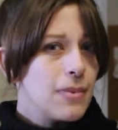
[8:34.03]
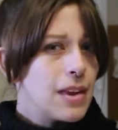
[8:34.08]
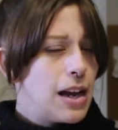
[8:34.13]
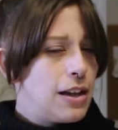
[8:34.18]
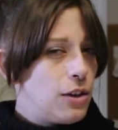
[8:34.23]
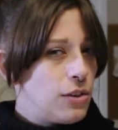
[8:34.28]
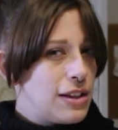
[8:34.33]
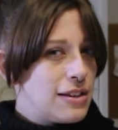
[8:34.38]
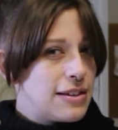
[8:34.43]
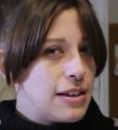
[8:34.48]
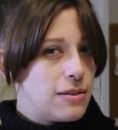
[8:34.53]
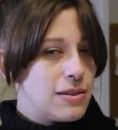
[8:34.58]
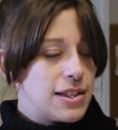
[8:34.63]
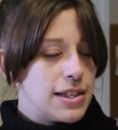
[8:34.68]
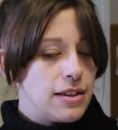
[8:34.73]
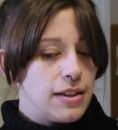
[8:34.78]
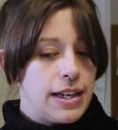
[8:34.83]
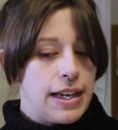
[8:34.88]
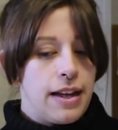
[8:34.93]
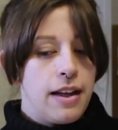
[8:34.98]
I know that sounds
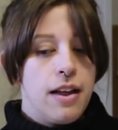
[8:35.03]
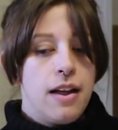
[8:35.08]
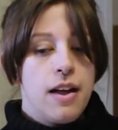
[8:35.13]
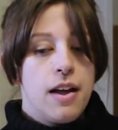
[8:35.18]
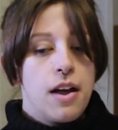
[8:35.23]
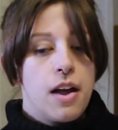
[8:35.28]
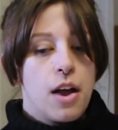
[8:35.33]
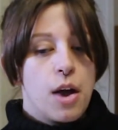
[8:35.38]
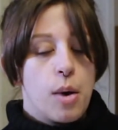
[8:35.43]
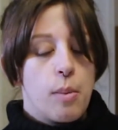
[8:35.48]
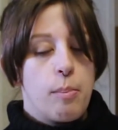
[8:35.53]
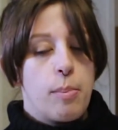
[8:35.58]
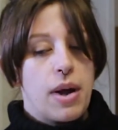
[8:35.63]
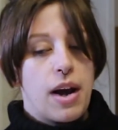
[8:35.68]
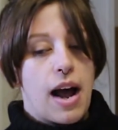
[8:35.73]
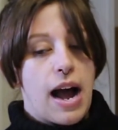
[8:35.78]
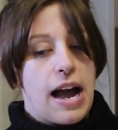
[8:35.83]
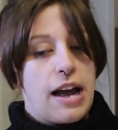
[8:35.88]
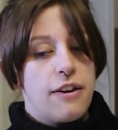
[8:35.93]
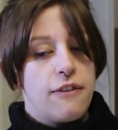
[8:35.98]
silly, but
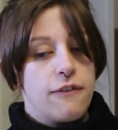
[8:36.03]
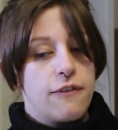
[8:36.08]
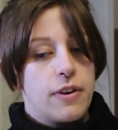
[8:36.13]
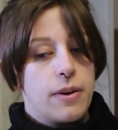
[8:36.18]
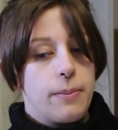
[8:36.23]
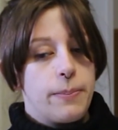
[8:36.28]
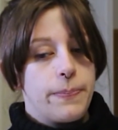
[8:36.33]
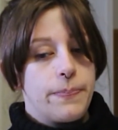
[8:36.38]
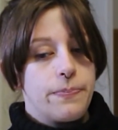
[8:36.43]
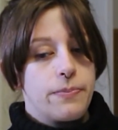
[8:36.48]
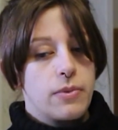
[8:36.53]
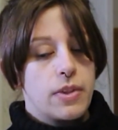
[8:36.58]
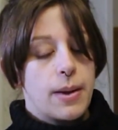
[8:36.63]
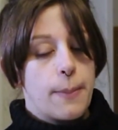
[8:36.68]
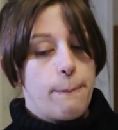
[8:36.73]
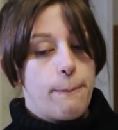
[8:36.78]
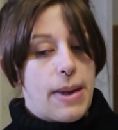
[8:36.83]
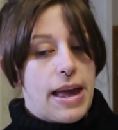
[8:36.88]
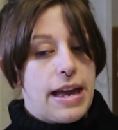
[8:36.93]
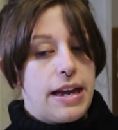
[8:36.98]
I've
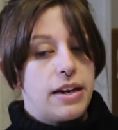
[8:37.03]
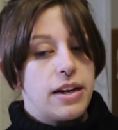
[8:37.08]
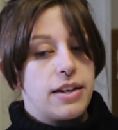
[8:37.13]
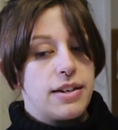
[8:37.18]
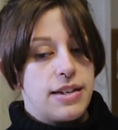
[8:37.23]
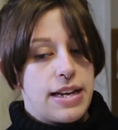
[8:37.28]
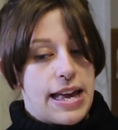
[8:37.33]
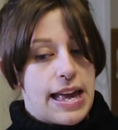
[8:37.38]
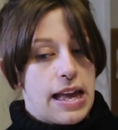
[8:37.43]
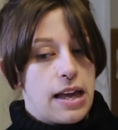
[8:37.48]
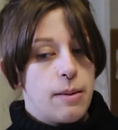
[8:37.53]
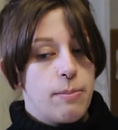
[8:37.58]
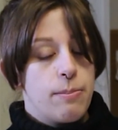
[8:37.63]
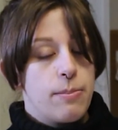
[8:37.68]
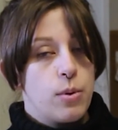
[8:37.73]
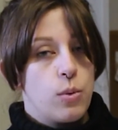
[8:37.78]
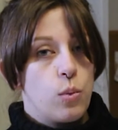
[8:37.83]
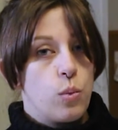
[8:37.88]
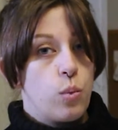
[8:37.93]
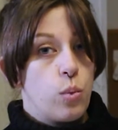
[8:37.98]
made a tape
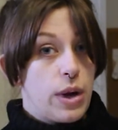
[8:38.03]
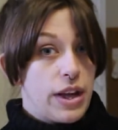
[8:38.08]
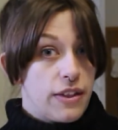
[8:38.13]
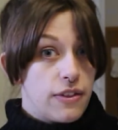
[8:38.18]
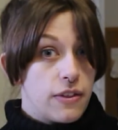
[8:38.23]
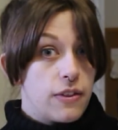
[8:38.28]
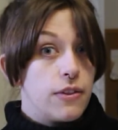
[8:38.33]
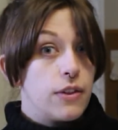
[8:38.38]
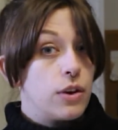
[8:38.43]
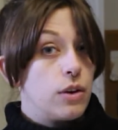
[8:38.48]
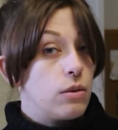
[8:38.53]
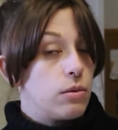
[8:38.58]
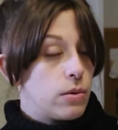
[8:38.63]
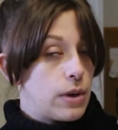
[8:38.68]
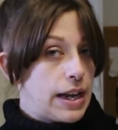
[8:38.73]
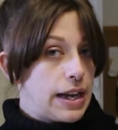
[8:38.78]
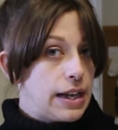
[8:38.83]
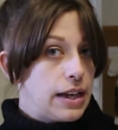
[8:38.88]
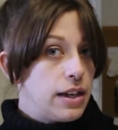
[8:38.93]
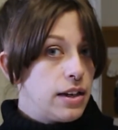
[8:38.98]
with the
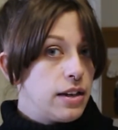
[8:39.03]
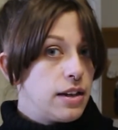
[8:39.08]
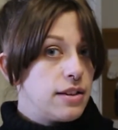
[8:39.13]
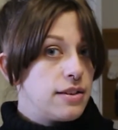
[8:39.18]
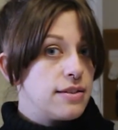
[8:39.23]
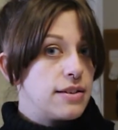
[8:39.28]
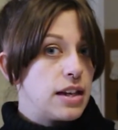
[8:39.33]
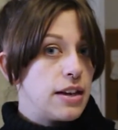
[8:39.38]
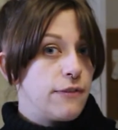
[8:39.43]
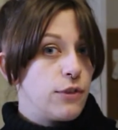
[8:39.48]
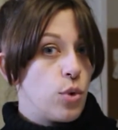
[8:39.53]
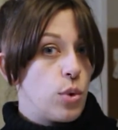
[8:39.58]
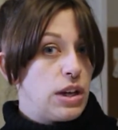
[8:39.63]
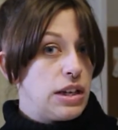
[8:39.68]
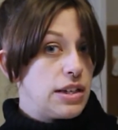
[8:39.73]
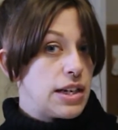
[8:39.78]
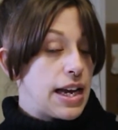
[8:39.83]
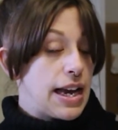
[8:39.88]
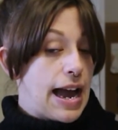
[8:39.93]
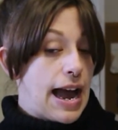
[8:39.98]
grain instead of
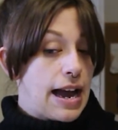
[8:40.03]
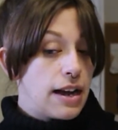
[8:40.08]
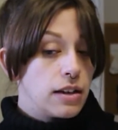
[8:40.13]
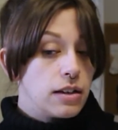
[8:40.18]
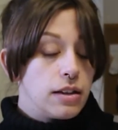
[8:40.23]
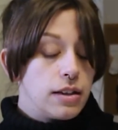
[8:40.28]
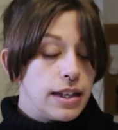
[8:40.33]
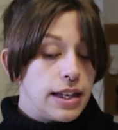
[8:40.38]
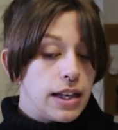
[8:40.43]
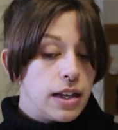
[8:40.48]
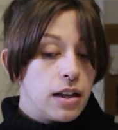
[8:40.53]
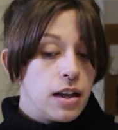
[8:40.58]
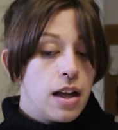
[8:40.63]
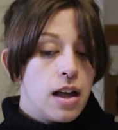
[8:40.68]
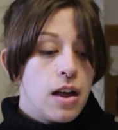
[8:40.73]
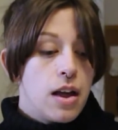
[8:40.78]
going diagonally,